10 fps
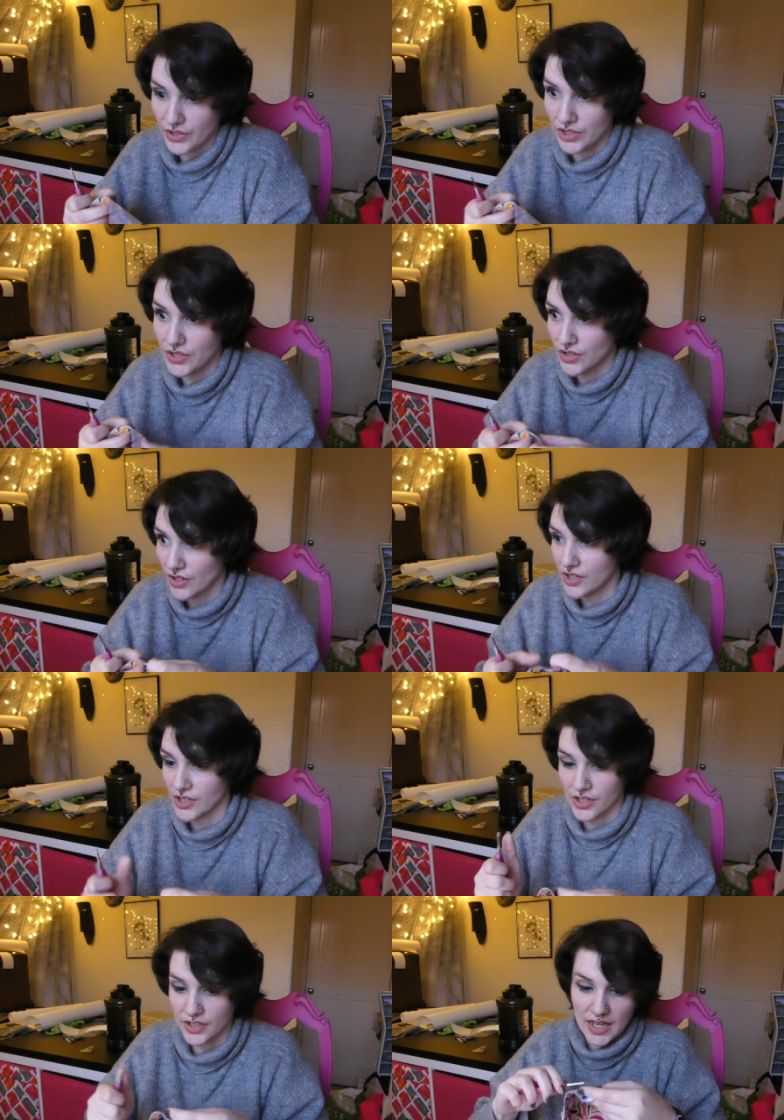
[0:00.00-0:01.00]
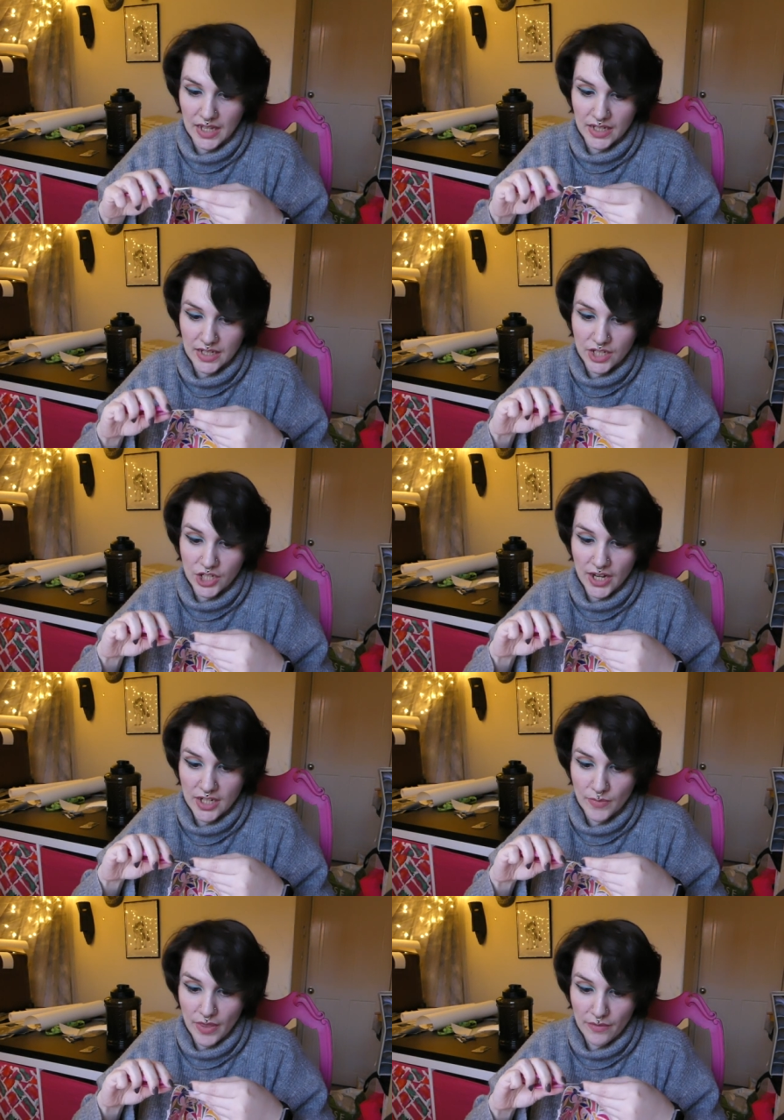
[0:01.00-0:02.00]
construction. I need to change
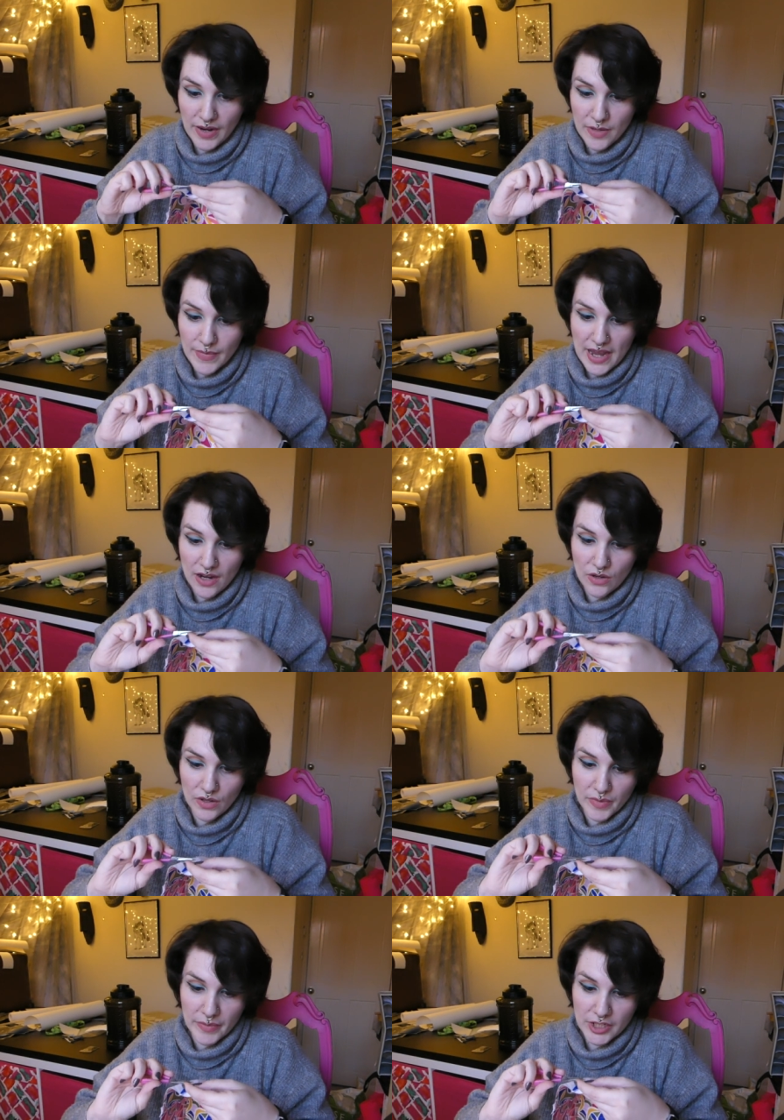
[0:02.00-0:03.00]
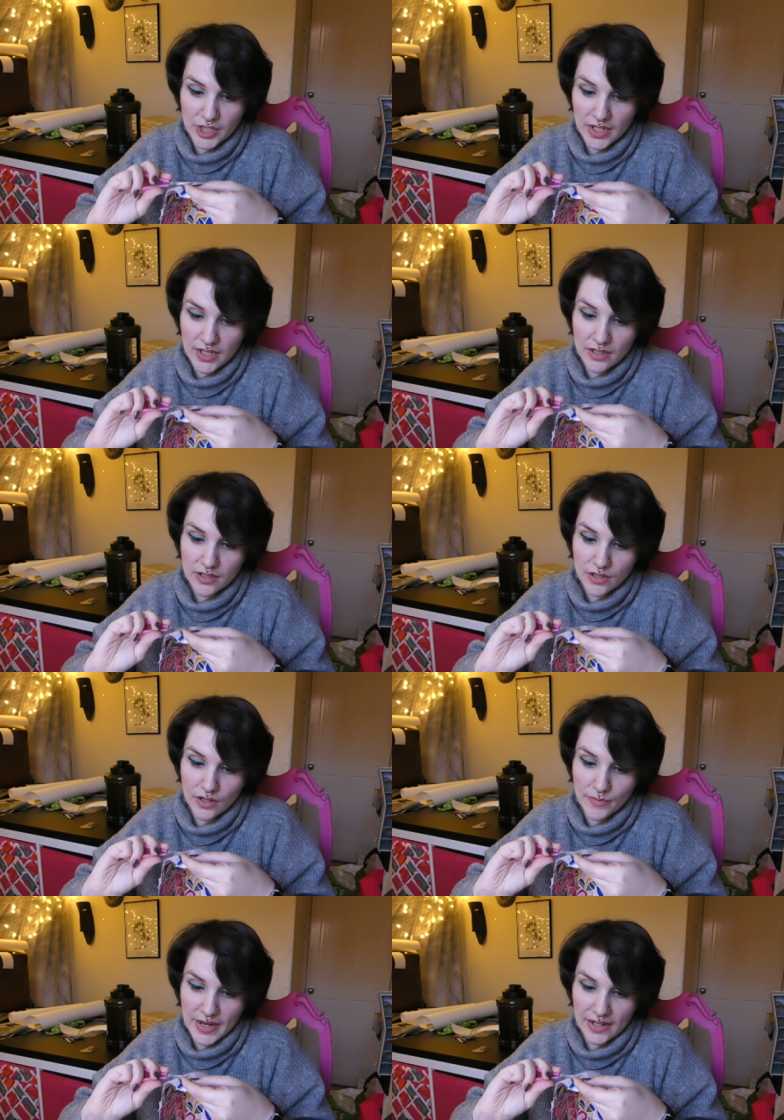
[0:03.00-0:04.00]
my thread back on my machine to go
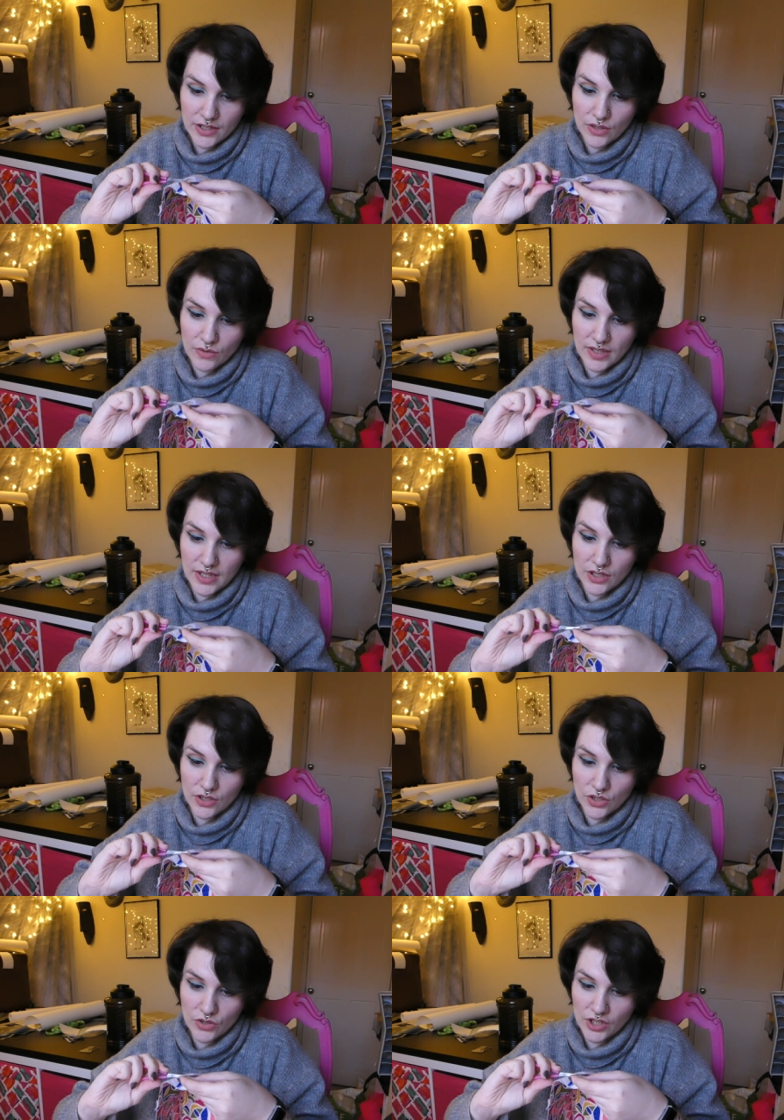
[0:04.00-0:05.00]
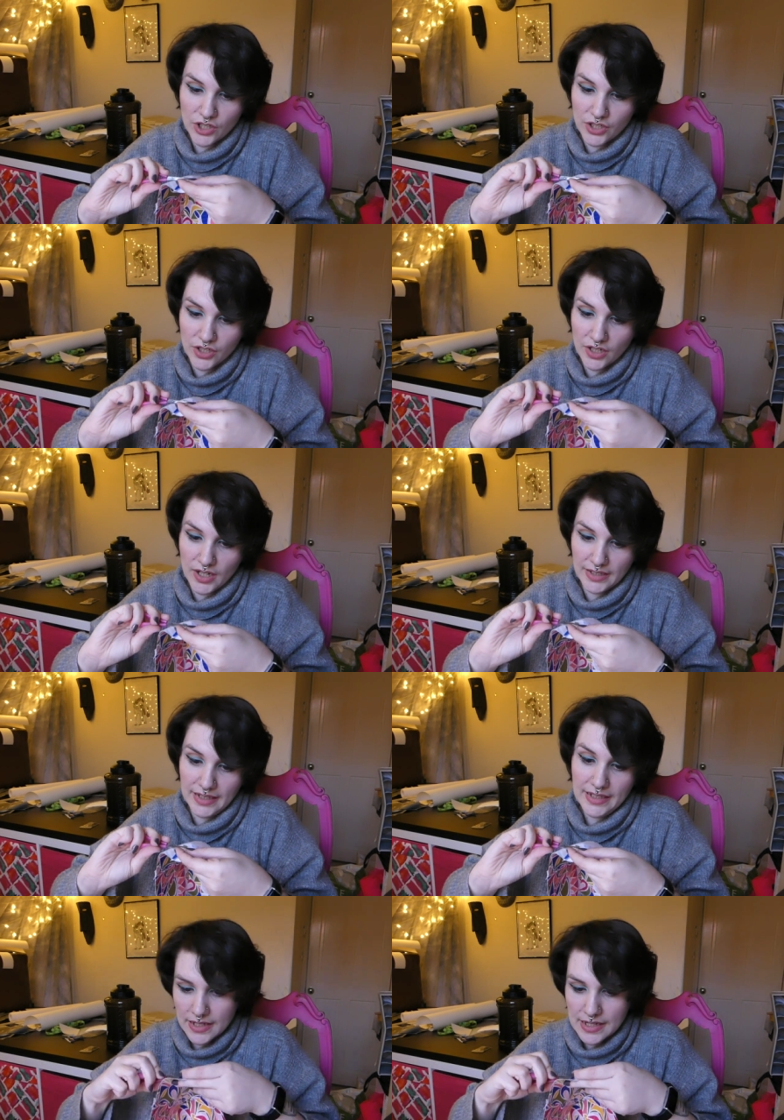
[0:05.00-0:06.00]
back to the construction colour,
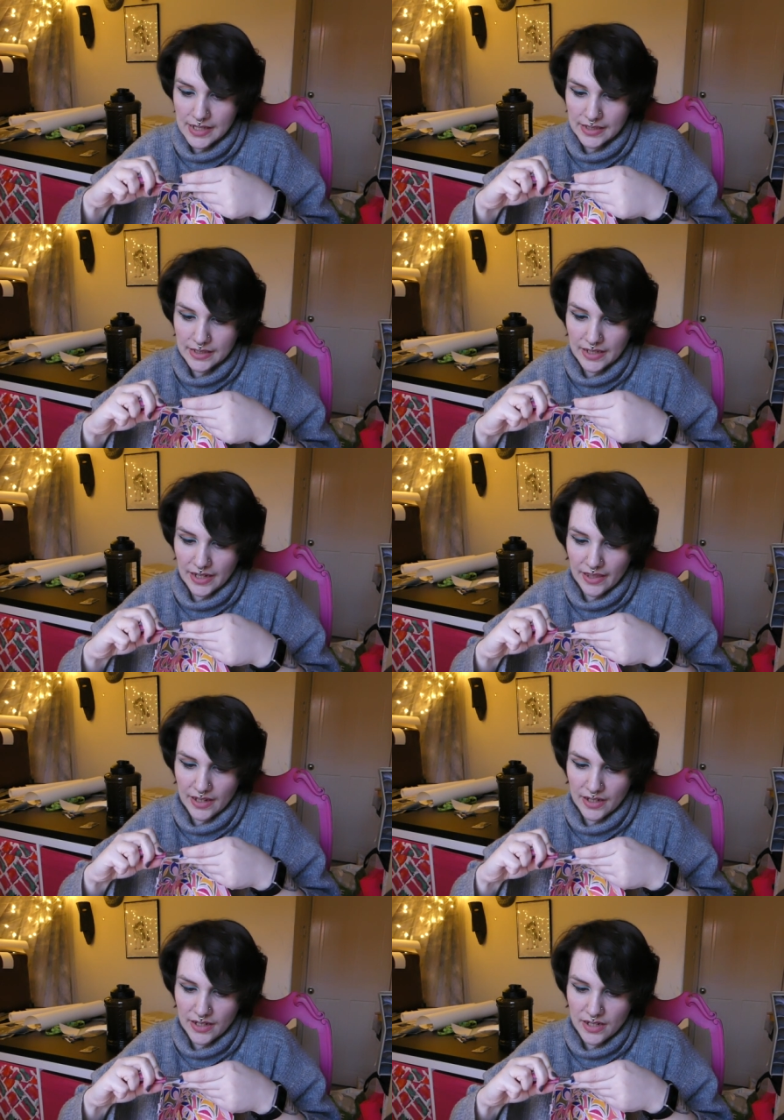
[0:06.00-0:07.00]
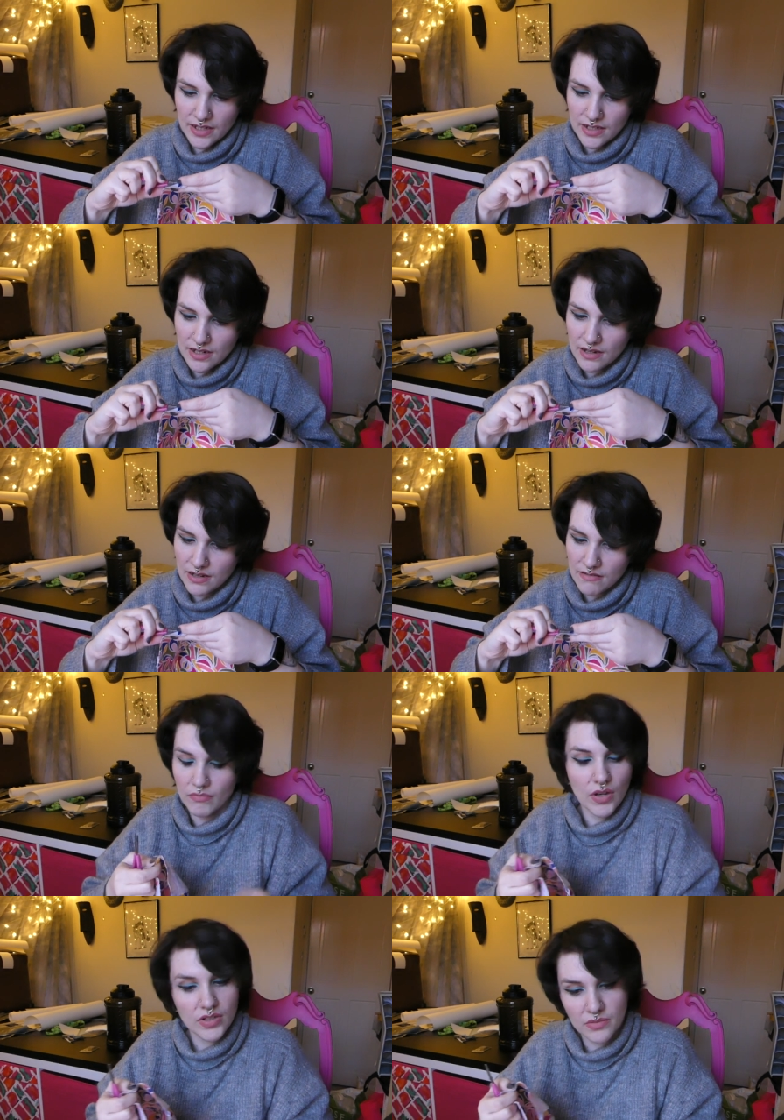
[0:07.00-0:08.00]
and I think I need to start
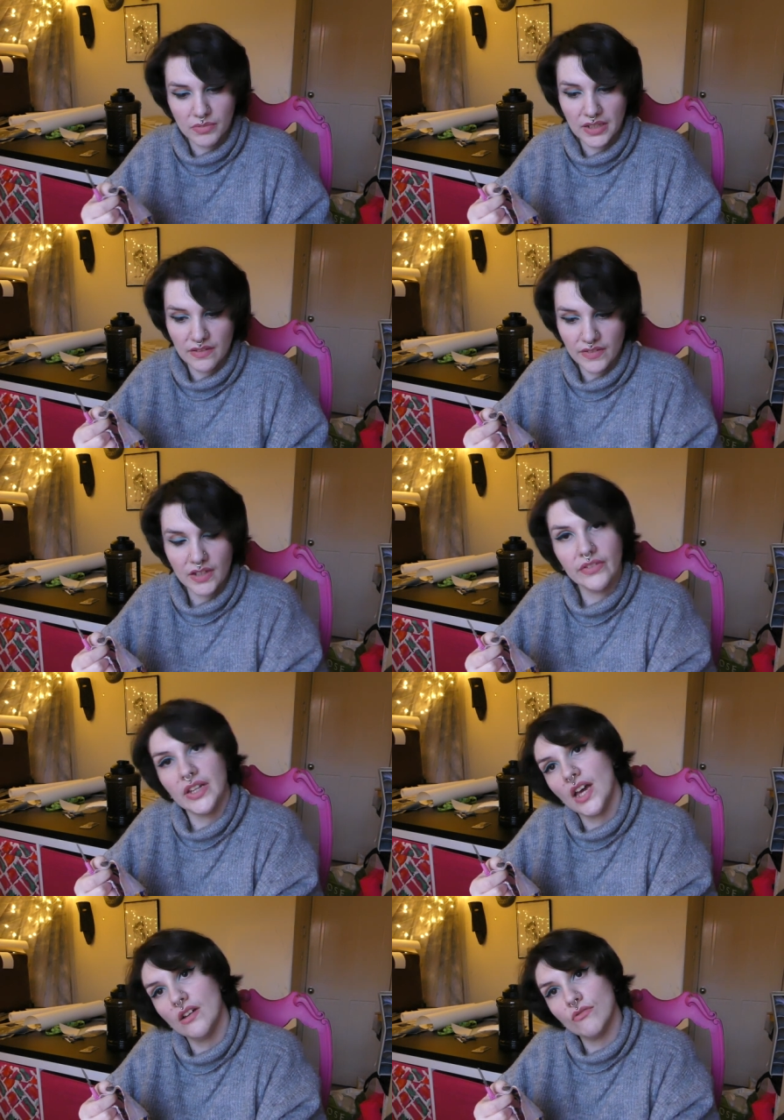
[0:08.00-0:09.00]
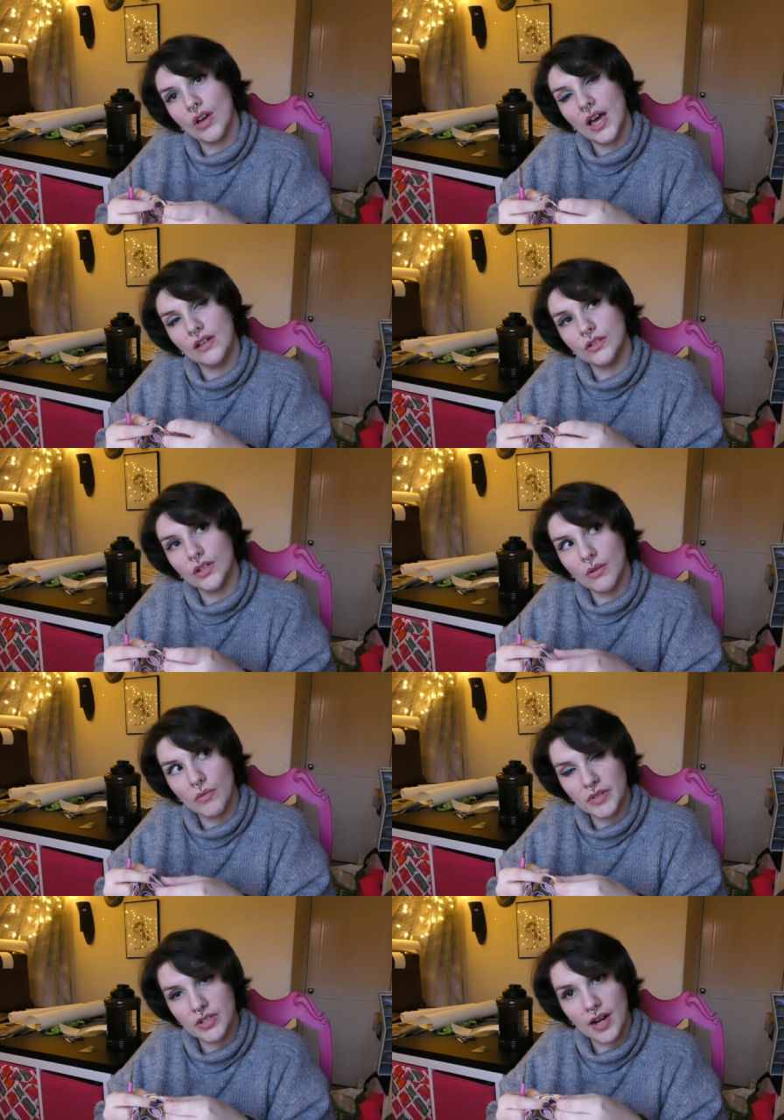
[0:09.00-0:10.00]
possibly figuring out how long I want
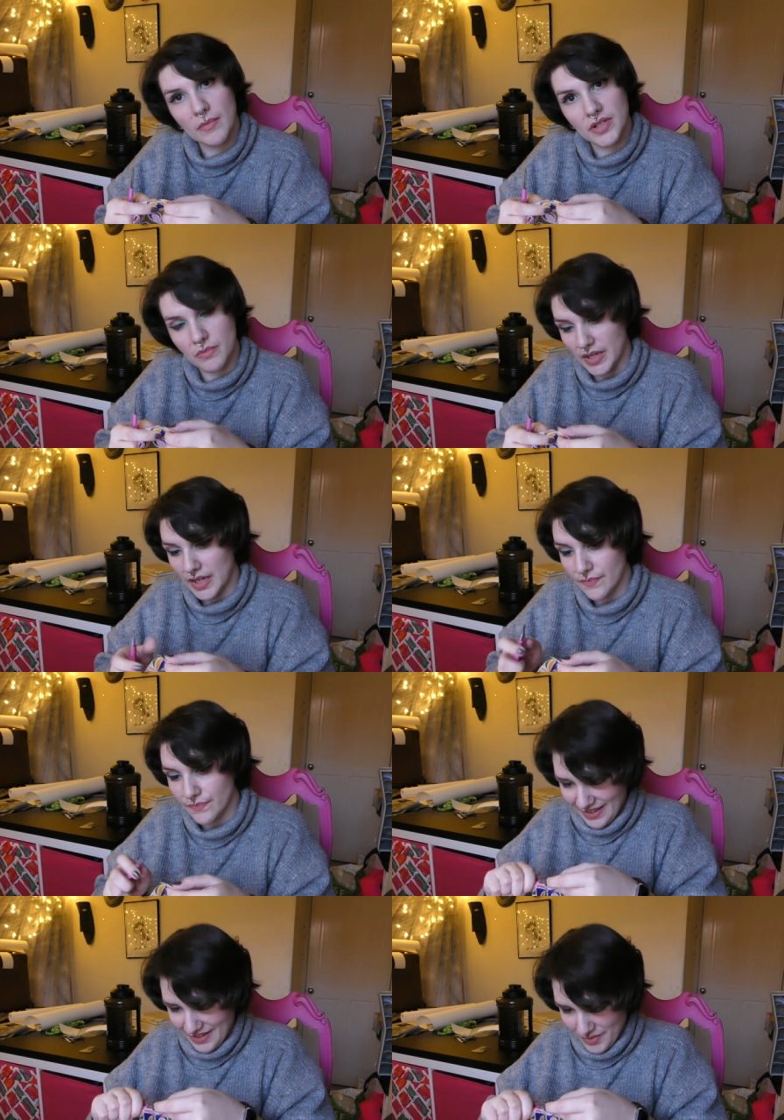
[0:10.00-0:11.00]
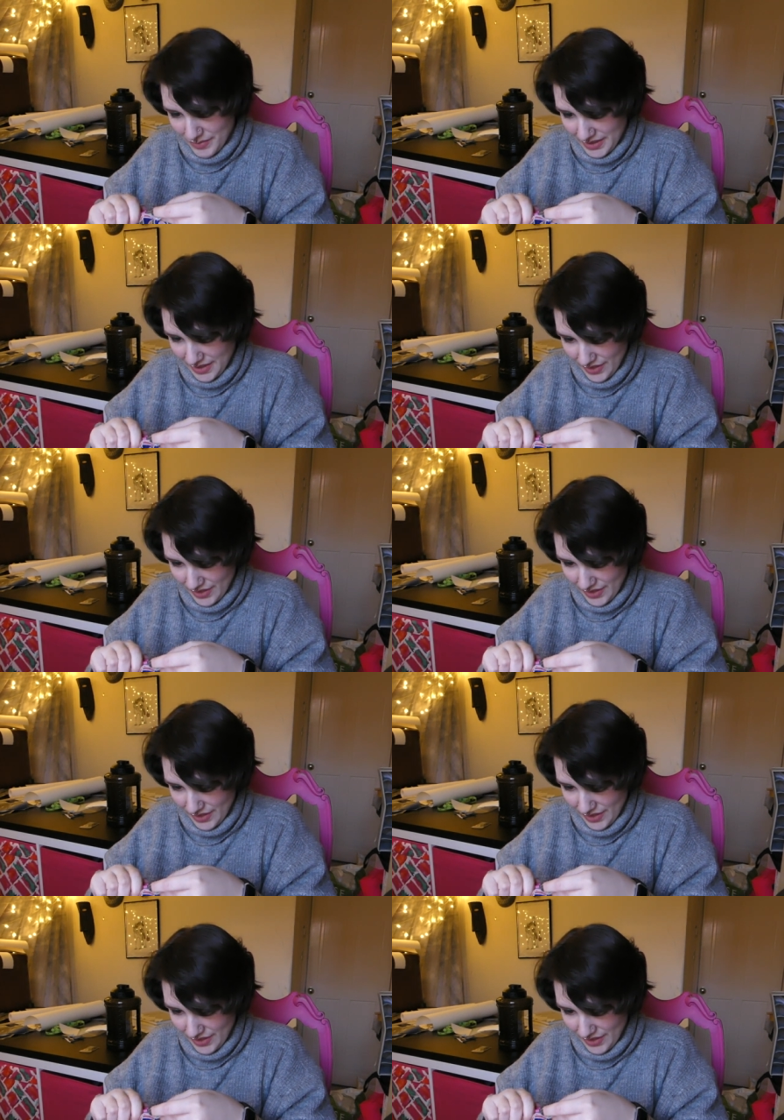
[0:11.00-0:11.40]
my straps to be. I can't believe I